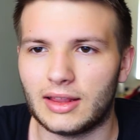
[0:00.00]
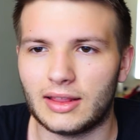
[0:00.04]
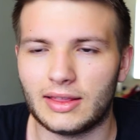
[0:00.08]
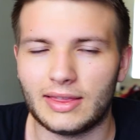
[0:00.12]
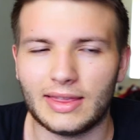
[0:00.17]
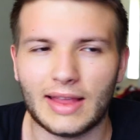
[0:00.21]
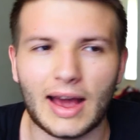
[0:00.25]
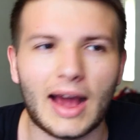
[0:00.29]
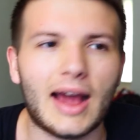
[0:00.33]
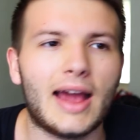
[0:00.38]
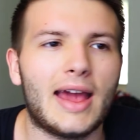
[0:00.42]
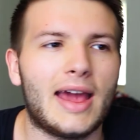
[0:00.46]

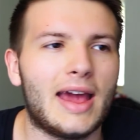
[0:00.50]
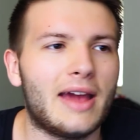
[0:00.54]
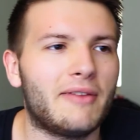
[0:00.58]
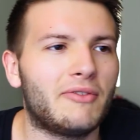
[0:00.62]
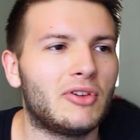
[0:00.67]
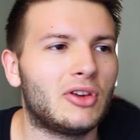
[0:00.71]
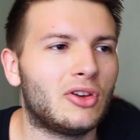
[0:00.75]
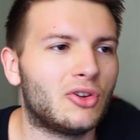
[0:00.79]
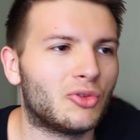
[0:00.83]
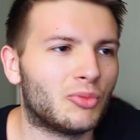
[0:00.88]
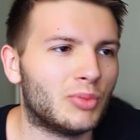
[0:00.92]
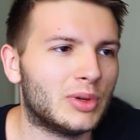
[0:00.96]
not
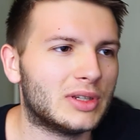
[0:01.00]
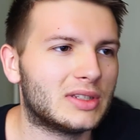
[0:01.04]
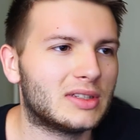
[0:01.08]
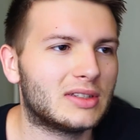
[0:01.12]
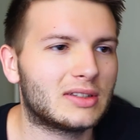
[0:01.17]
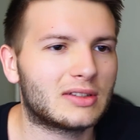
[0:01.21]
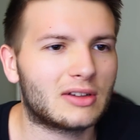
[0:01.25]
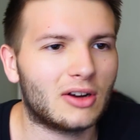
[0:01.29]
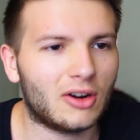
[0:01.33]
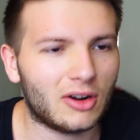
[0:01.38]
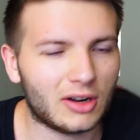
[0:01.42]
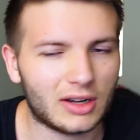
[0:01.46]
having your
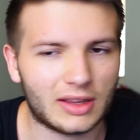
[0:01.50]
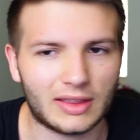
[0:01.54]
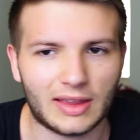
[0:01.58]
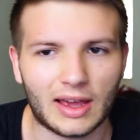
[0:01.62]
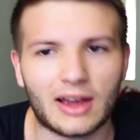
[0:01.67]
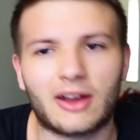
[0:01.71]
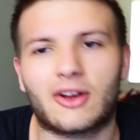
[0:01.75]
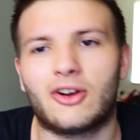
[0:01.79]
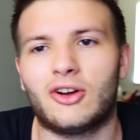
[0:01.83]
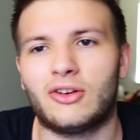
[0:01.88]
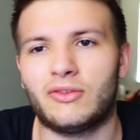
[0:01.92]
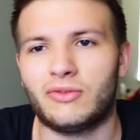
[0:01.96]
business card at
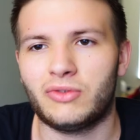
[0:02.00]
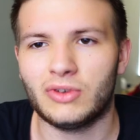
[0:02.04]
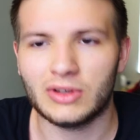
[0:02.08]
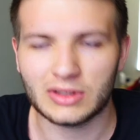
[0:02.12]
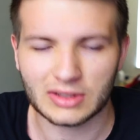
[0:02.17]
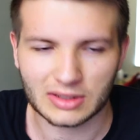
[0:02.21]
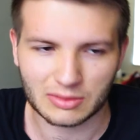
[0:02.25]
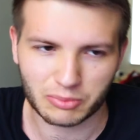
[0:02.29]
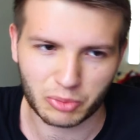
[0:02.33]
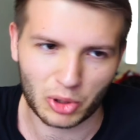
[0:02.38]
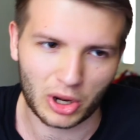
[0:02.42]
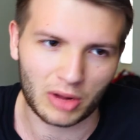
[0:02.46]
that
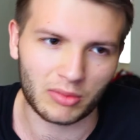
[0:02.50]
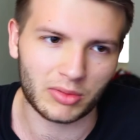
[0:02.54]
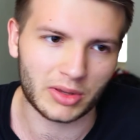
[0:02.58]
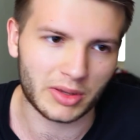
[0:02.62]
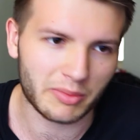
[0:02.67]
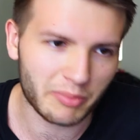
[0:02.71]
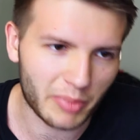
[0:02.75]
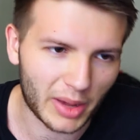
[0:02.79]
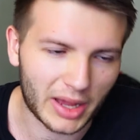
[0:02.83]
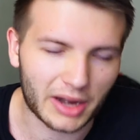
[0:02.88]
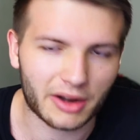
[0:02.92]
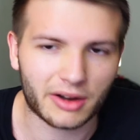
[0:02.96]
conference is probably
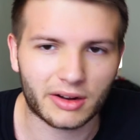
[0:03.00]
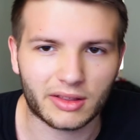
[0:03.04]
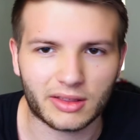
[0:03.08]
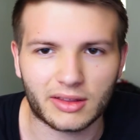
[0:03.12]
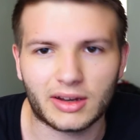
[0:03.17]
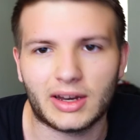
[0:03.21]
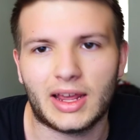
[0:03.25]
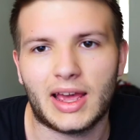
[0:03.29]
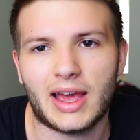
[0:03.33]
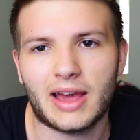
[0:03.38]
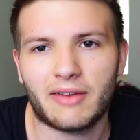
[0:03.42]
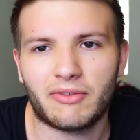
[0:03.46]
better
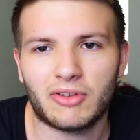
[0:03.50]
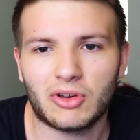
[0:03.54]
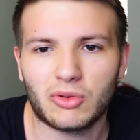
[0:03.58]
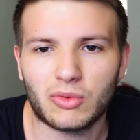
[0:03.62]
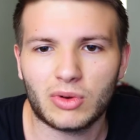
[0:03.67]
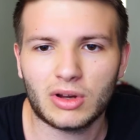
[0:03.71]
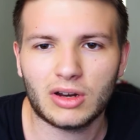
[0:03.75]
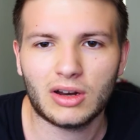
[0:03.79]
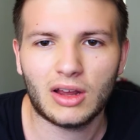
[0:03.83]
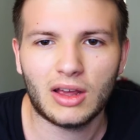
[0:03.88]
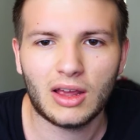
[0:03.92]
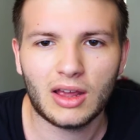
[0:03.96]
than having
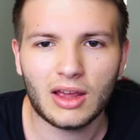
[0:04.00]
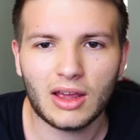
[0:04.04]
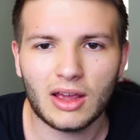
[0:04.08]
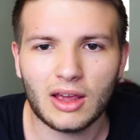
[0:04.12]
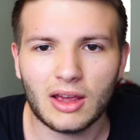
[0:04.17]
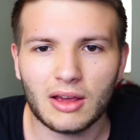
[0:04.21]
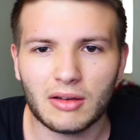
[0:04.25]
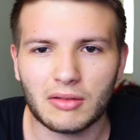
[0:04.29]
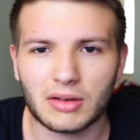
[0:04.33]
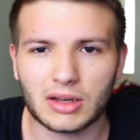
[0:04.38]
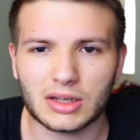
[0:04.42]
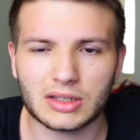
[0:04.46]
one,
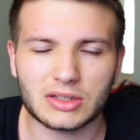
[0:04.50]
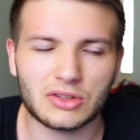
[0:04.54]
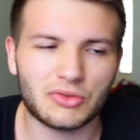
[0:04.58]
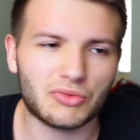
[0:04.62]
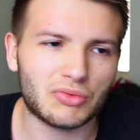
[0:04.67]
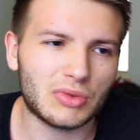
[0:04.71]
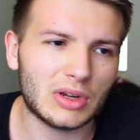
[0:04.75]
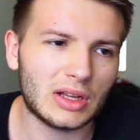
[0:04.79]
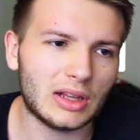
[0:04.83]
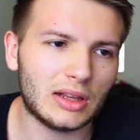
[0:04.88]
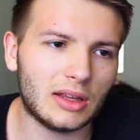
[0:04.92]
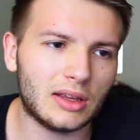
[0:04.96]
because it
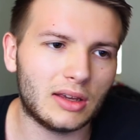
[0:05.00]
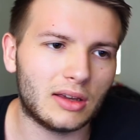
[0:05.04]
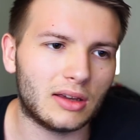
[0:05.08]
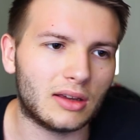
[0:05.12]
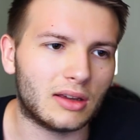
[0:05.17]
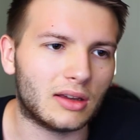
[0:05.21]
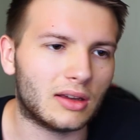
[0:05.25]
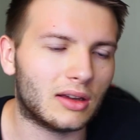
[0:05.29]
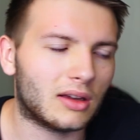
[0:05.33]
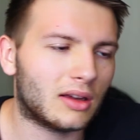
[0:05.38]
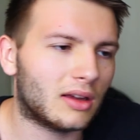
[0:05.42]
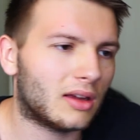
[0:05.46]

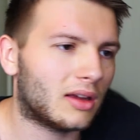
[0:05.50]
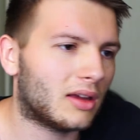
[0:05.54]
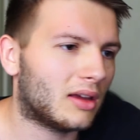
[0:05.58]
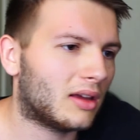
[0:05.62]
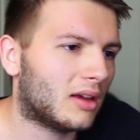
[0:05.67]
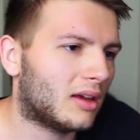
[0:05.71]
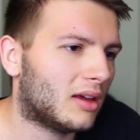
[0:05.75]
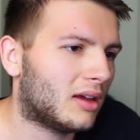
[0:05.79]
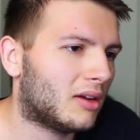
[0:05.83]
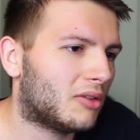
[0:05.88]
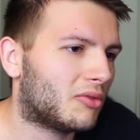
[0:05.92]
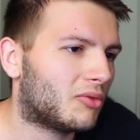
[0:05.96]
really
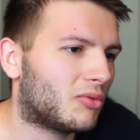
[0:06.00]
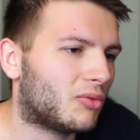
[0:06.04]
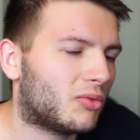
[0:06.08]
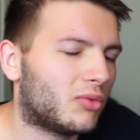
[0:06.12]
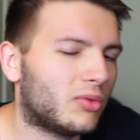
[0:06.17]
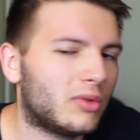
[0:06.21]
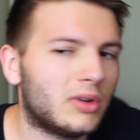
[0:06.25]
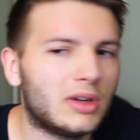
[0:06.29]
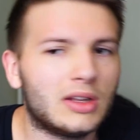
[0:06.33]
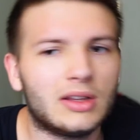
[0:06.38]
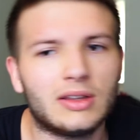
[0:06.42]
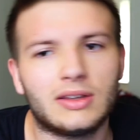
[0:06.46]

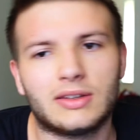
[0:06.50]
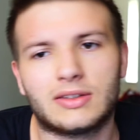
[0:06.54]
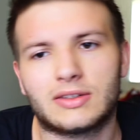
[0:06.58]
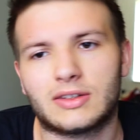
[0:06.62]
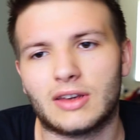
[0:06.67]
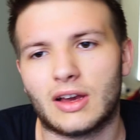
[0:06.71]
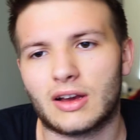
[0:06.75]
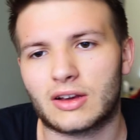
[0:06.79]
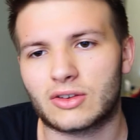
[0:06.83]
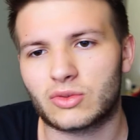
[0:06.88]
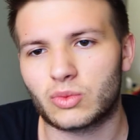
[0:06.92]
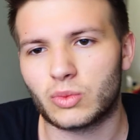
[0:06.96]

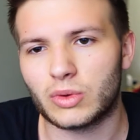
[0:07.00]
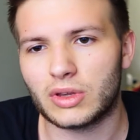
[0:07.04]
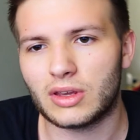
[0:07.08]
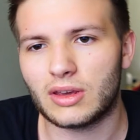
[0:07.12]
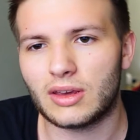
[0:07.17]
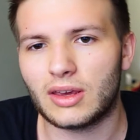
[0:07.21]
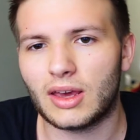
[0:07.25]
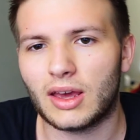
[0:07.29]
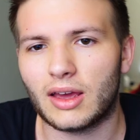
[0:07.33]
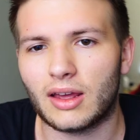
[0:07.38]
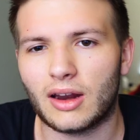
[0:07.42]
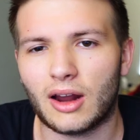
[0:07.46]
sucks when
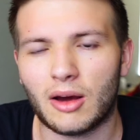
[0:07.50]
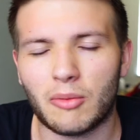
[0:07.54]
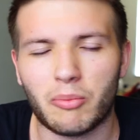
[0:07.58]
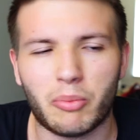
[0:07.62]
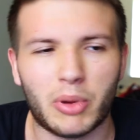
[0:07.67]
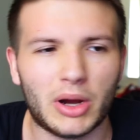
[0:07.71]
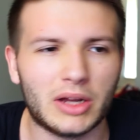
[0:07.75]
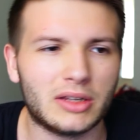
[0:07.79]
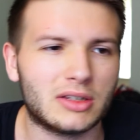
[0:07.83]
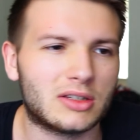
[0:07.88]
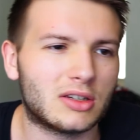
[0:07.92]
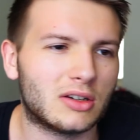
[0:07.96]
you get a
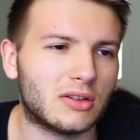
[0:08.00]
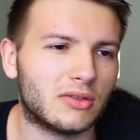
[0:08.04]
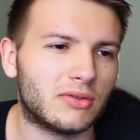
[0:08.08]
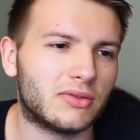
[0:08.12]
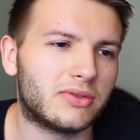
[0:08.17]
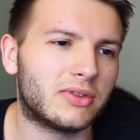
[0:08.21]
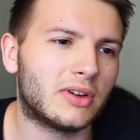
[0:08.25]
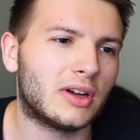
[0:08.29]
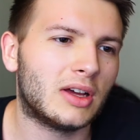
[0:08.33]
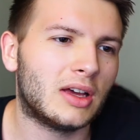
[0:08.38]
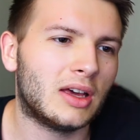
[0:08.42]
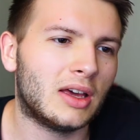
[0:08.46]
bunch
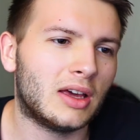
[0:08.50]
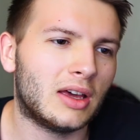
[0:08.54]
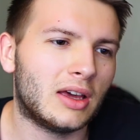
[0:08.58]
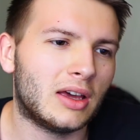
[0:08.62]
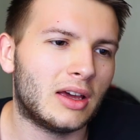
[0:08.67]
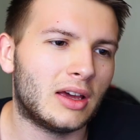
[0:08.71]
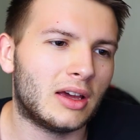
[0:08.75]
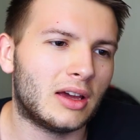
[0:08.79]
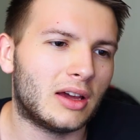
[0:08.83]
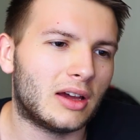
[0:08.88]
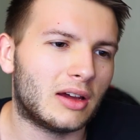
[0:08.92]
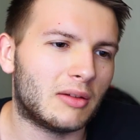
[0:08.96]
of
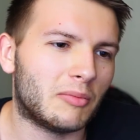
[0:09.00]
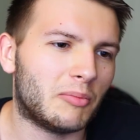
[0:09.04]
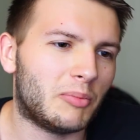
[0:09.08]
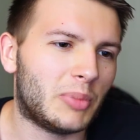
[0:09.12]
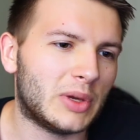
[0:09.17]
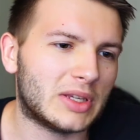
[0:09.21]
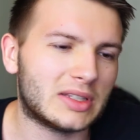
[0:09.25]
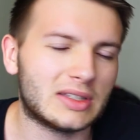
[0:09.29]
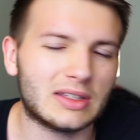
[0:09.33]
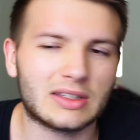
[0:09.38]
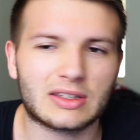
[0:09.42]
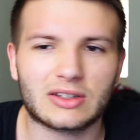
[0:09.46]

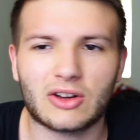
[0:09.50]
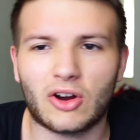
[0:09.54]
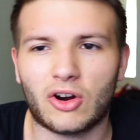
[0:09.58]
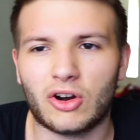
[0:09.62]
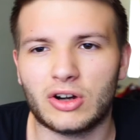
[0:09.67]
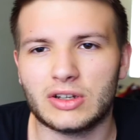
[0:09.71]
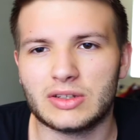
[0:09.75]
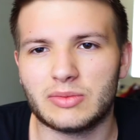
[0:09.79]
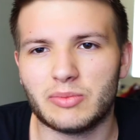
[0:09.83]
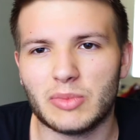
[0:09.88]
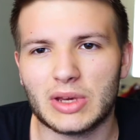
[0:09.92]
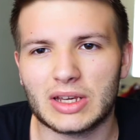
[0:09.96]
business
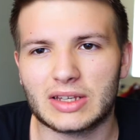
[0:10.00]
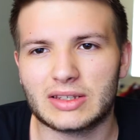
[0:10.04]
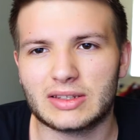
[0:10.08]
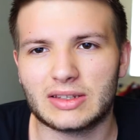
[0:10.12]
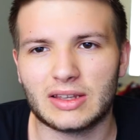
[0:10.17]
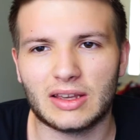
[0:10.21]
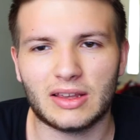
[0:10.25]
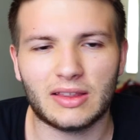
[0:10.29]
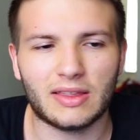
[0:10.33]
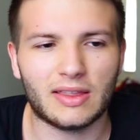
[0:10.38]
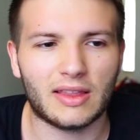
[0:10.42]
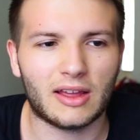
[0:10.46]
cards
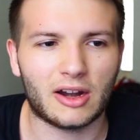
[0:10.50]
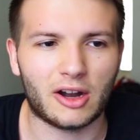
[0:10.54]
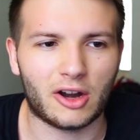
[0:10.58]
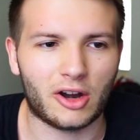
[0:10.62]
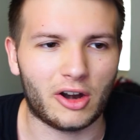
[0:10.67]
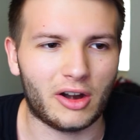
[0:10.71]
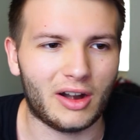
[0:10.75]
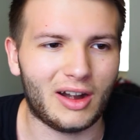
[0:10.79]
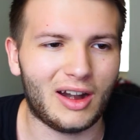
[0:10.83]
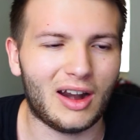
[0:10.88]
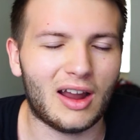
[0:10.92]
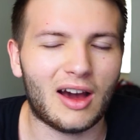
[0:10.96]
mixed in that
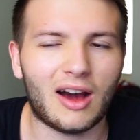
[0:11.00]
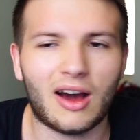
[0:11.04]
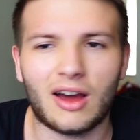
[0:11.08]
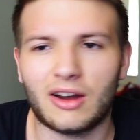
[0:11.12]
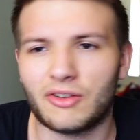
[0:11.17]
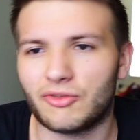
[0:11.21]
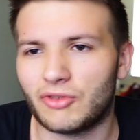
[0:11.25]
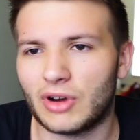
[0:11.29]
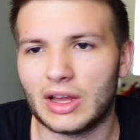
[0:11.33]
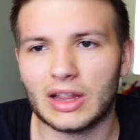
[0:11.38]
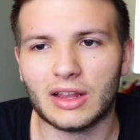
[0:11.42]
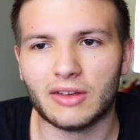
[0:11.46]
are
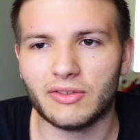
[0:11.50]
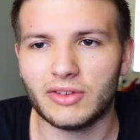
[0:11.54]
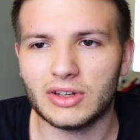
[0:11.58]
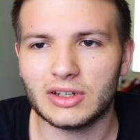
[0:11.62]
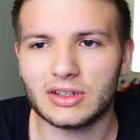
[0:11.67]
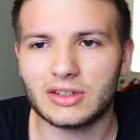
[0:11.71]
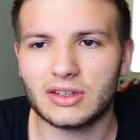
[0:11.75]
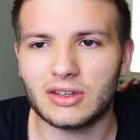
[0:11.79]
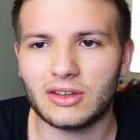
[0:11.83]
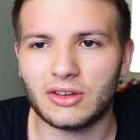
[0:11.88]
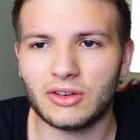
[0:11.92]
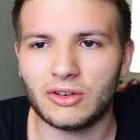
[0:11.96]

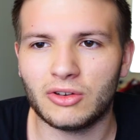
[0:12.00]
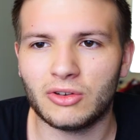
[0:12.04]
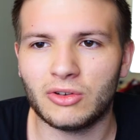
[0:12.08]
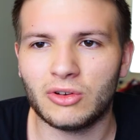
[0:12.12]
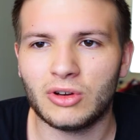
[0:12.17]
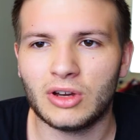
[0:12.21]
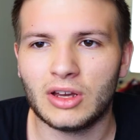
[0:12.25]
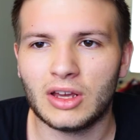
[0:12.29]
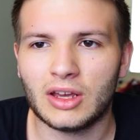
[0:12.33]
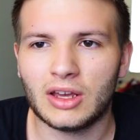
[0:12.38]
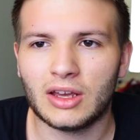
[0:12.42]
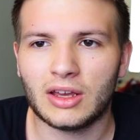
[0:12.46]
non-relevant to
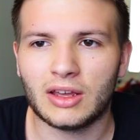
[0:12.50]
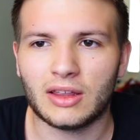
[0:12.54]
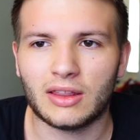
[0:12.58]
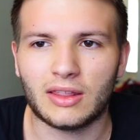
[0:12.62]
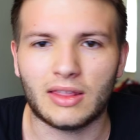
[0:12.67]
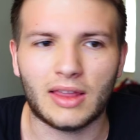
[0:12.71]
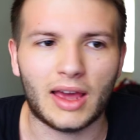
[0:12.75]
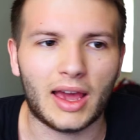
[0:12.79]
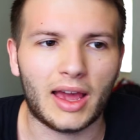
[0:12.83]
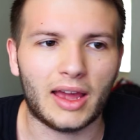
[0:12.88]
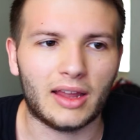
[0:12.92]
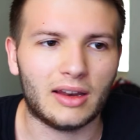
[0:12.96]
you,
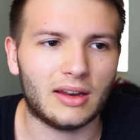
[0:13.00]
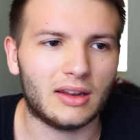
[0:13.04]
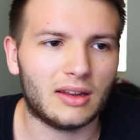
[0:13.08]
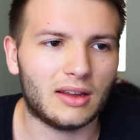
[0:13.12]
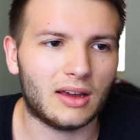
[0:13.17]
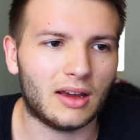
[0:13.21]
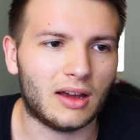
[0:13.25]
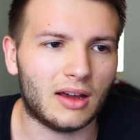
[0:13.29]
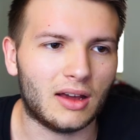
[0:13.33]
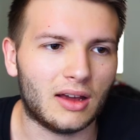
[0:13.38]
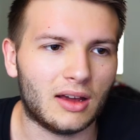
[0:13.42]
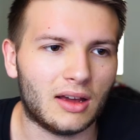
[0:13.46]
that
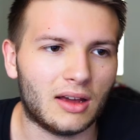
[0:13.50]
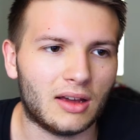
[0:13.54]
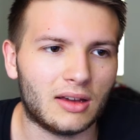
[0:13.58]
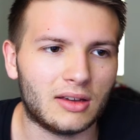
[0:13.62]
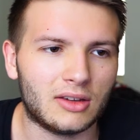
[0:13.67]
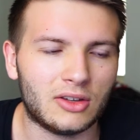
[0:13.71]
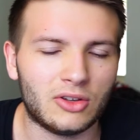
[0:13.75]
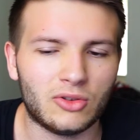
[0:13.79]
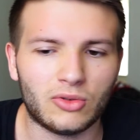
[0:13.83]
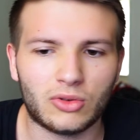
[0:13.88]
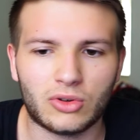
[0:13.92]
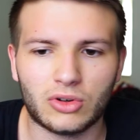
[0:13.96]

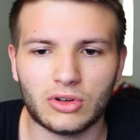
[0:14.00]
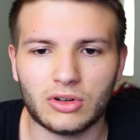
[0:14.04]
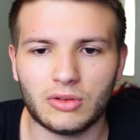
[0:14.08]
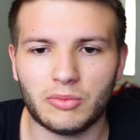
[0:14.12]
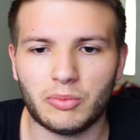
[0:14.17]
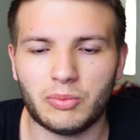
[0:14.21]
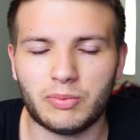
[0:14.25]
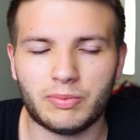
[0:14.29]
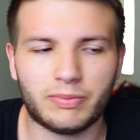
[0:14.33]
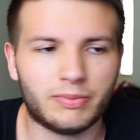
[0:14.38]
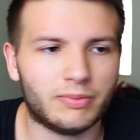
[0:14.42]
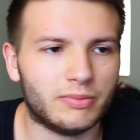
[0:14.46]
you
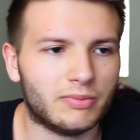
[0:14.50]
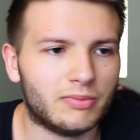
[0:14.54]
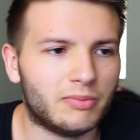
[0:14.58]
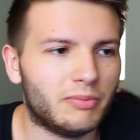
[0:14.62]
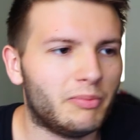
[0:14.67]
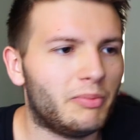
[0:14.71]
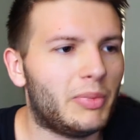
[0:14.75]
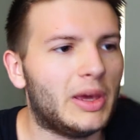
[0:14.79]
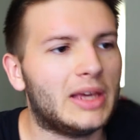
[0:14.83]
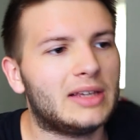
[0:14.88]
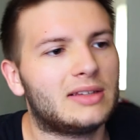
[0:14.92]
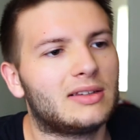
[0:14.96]

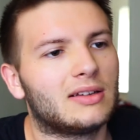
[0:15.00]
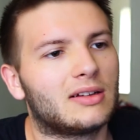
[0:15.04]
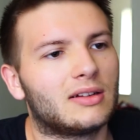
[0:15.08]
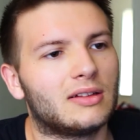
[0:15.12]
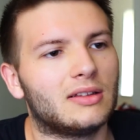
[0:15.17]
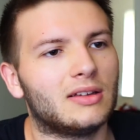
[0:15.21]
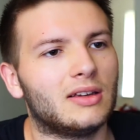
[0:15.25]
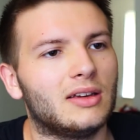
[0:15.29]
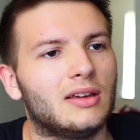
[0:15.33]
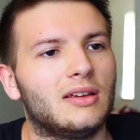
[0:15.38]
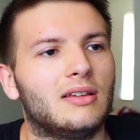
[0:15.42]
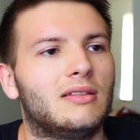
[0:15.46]

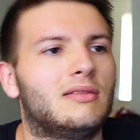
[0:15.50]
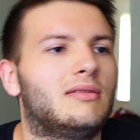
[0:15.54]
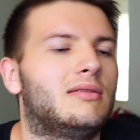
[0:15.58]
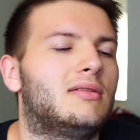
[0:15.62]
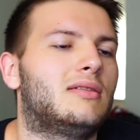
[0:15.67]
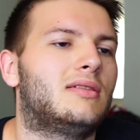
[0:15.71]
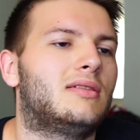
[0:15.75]
basically